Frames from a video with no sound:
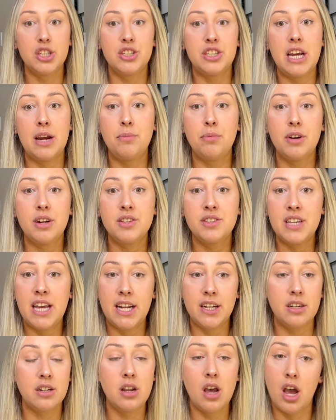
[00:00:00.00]
Deborah
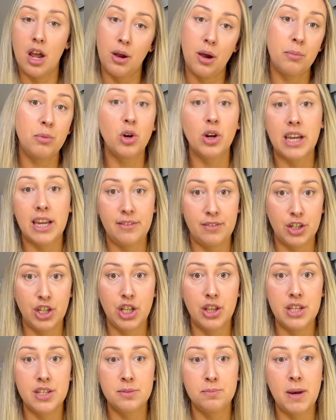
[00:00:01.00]
said, no, I'm not giving you
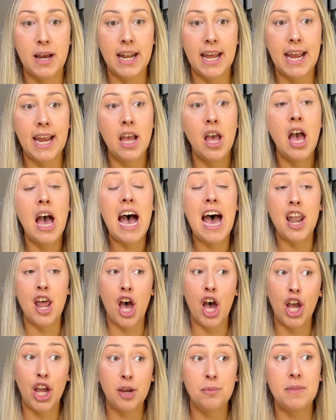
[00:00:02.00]
this money. And I
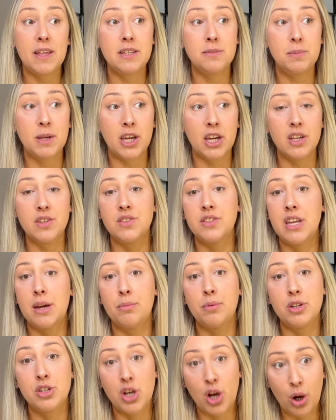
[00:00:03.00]
hope that's because
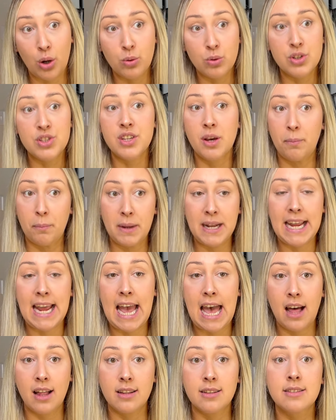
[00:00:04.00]
Deborah told somebody
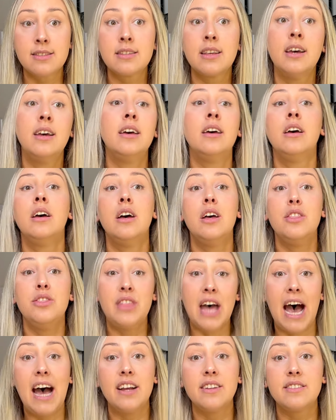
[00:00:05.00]
else
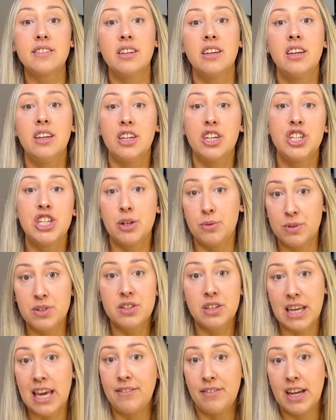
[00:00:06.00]
that she was
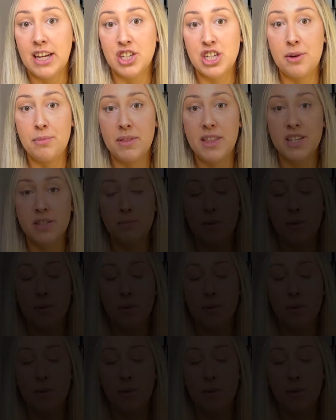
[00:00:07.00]
giving Jemma this